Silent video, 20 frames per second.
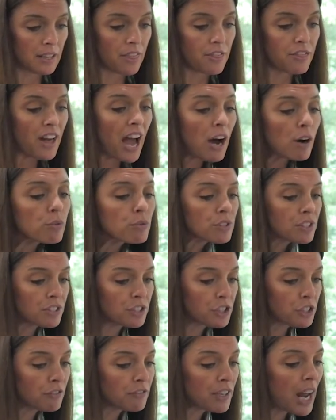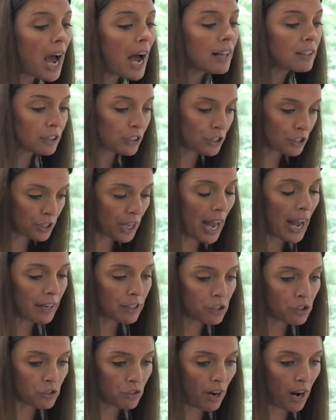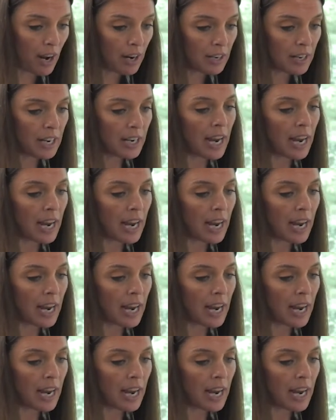thousands of dollars extra,